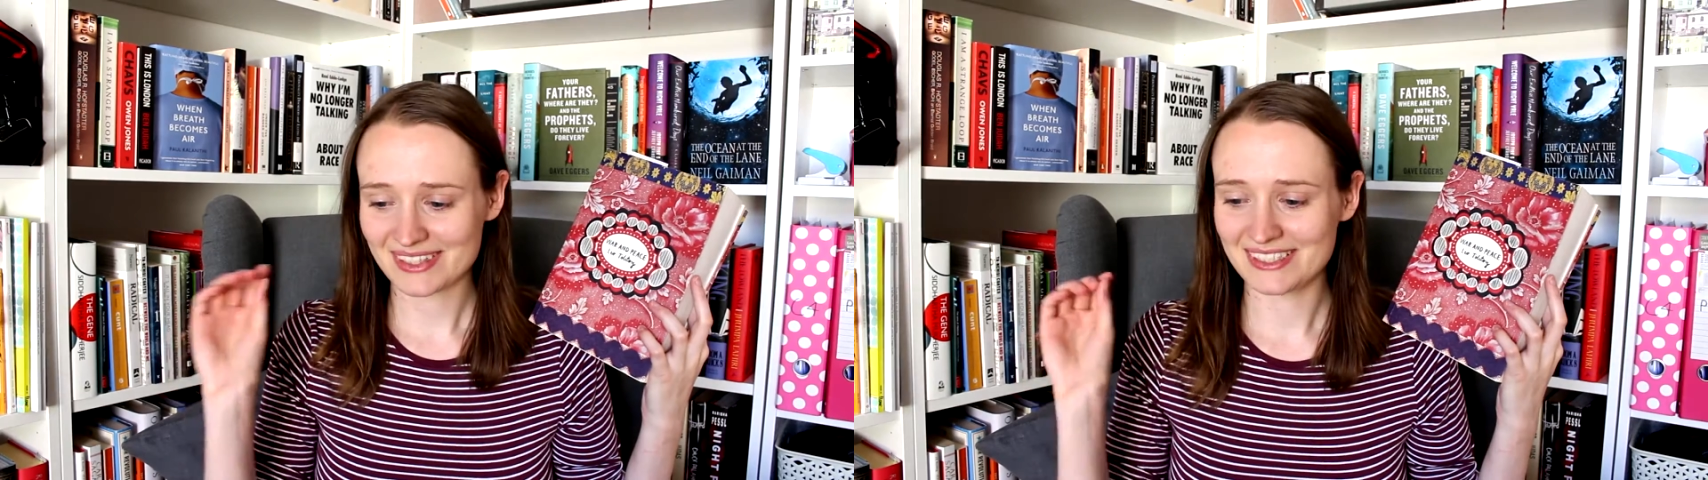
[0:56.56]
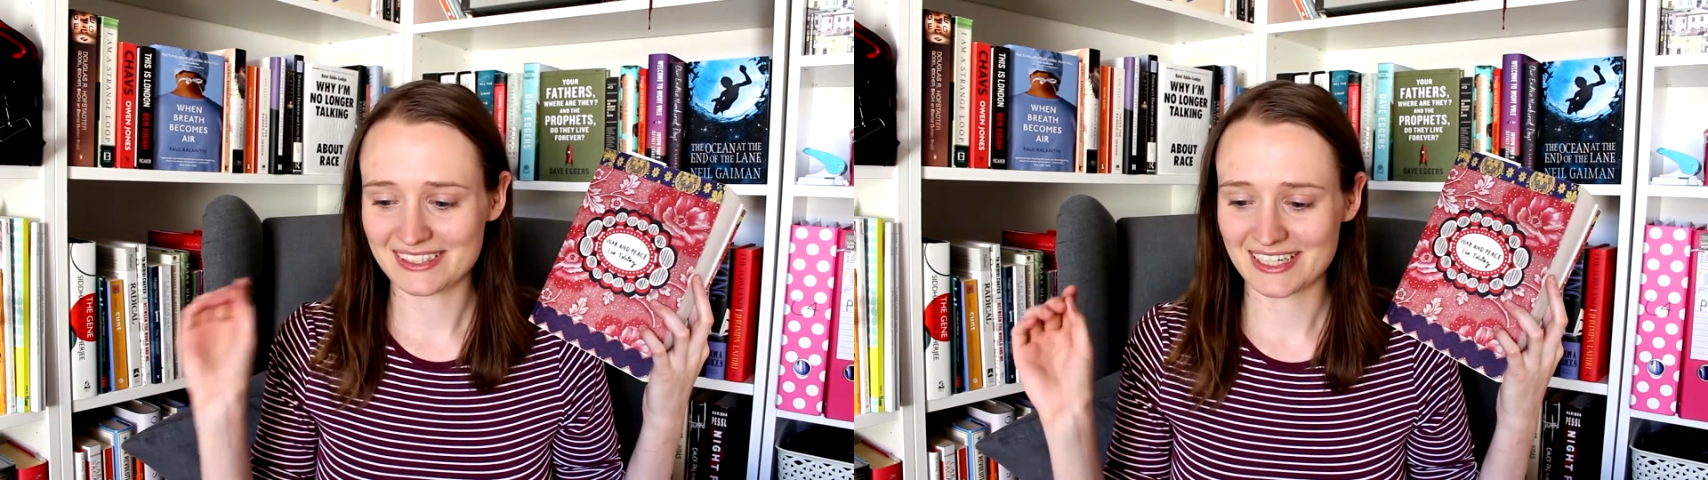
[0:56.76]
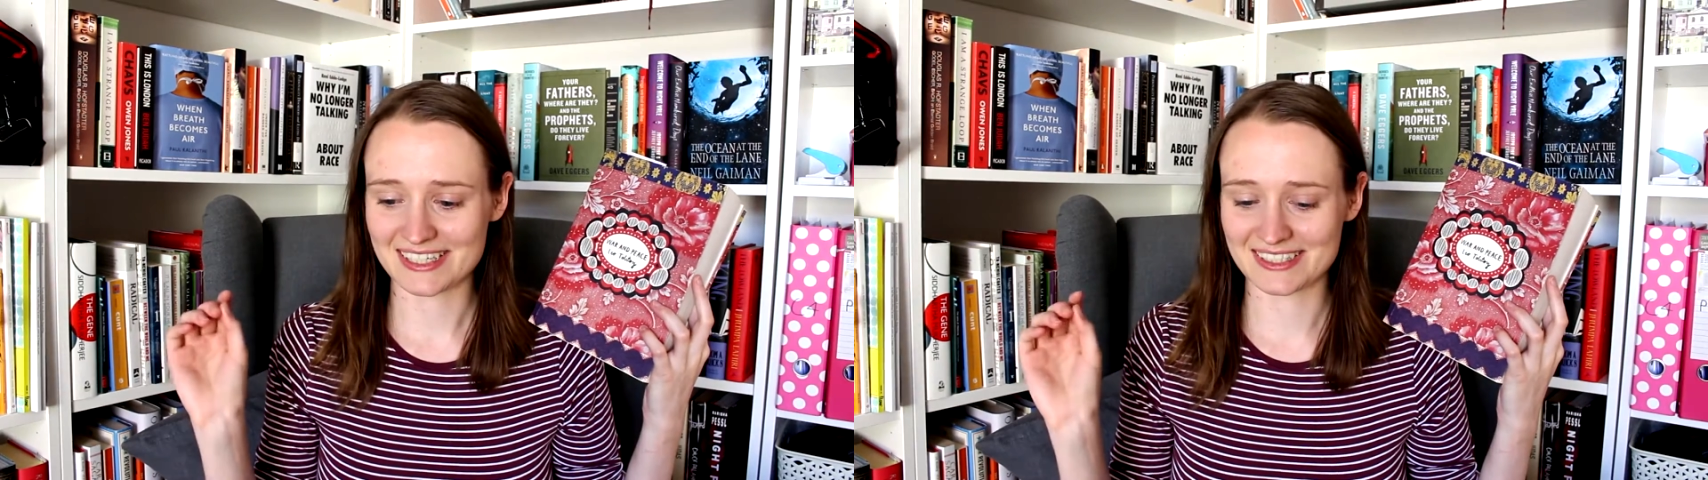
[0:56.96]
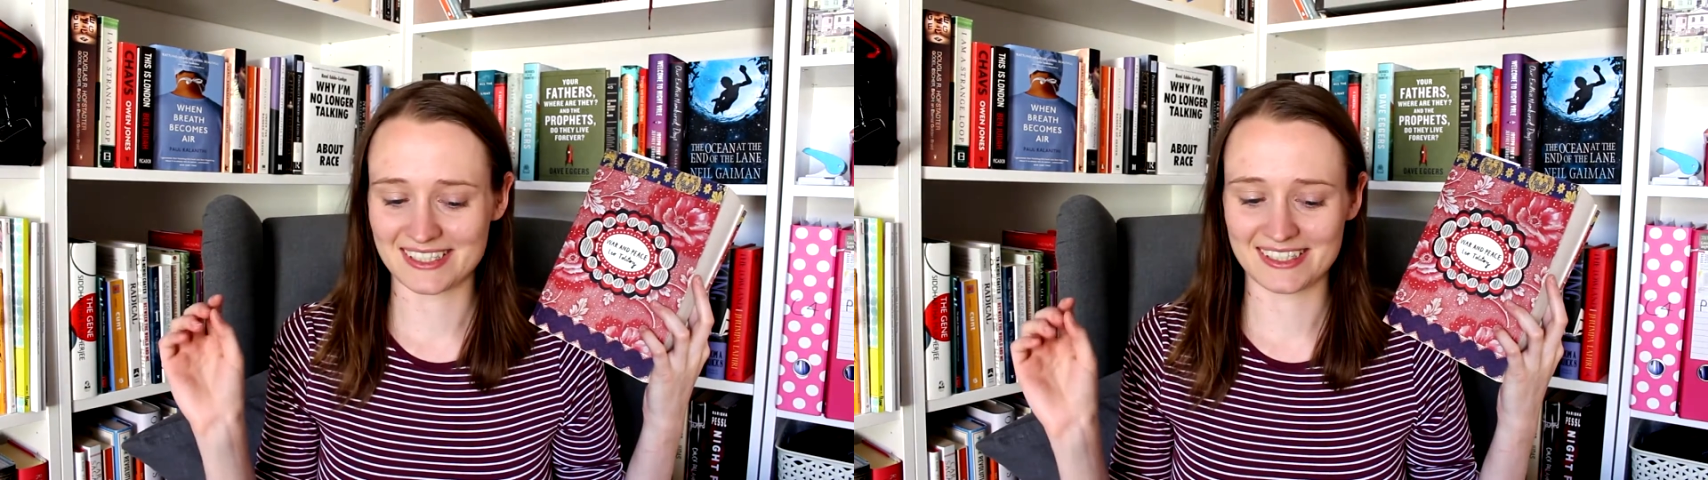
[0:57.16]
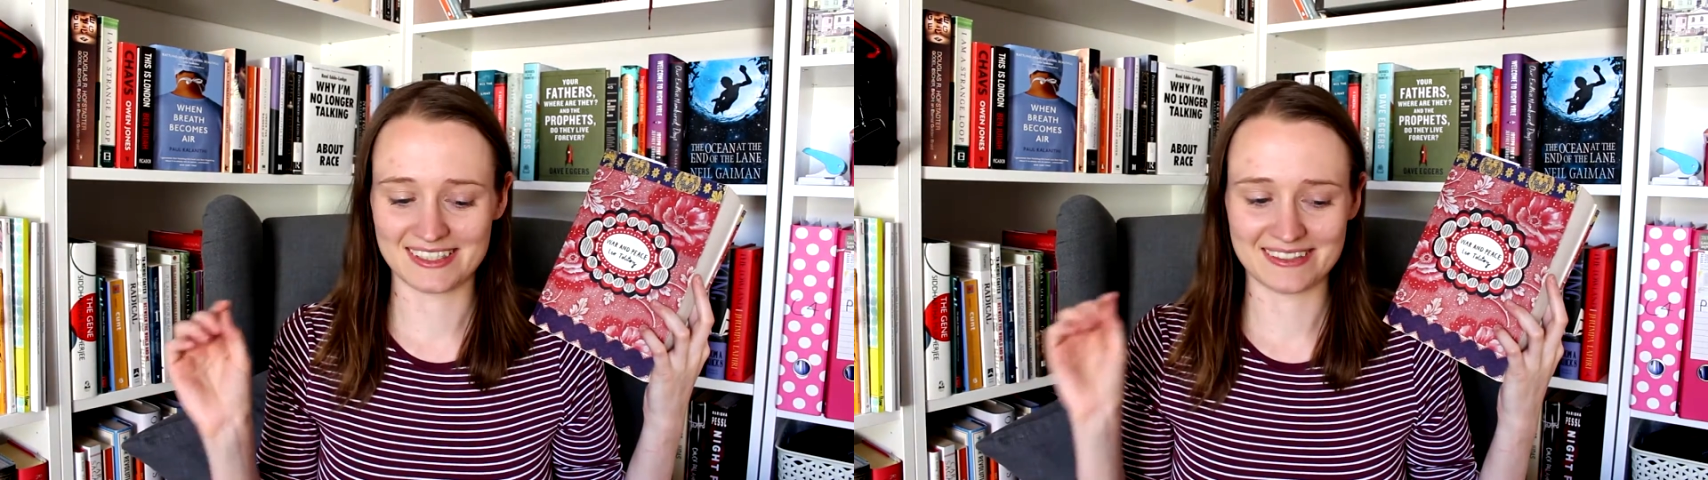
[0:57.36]

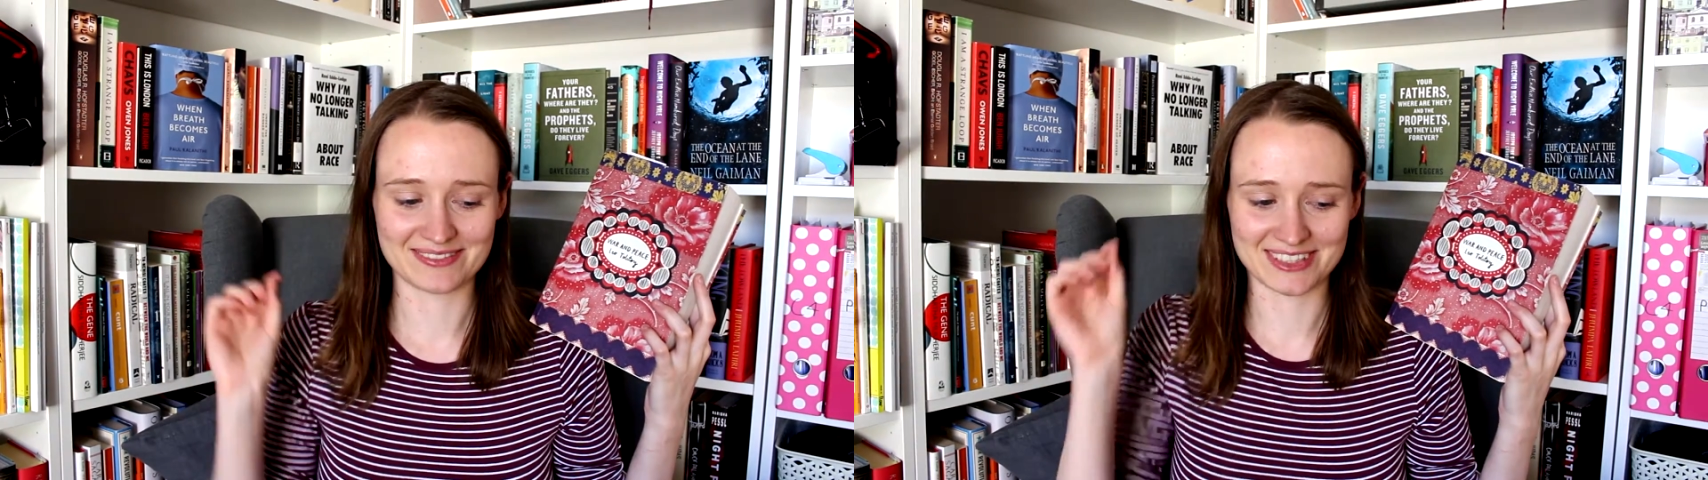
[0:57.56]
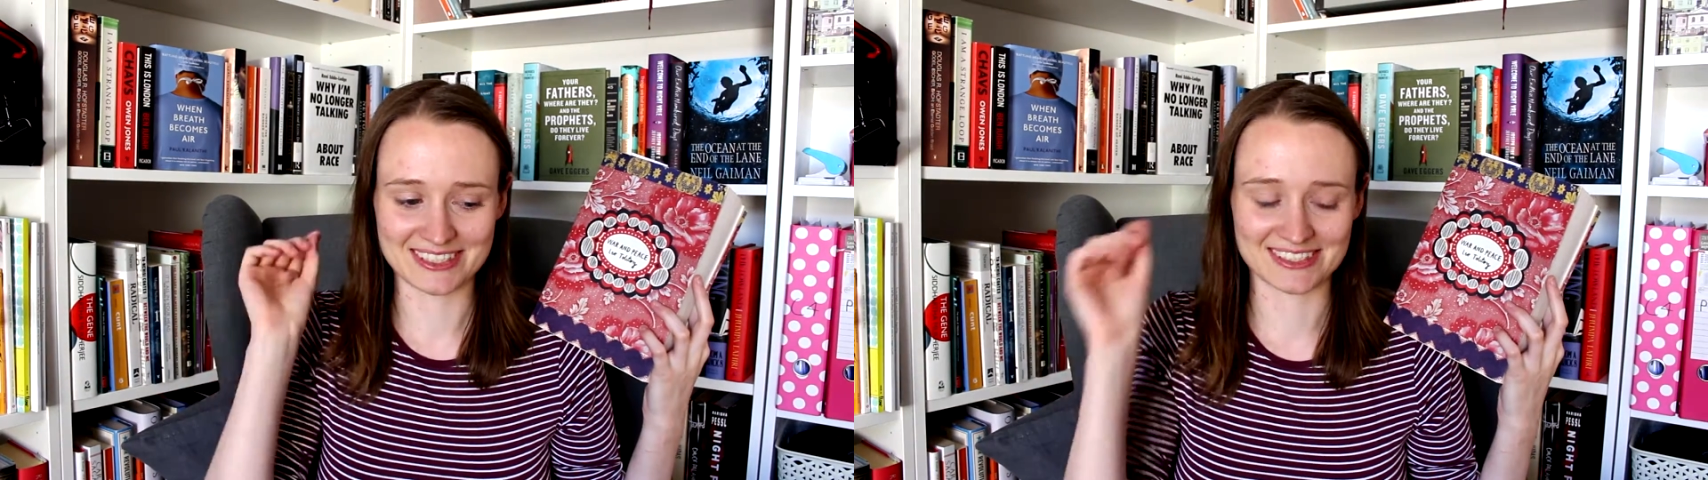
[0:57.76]
Natasha and Prince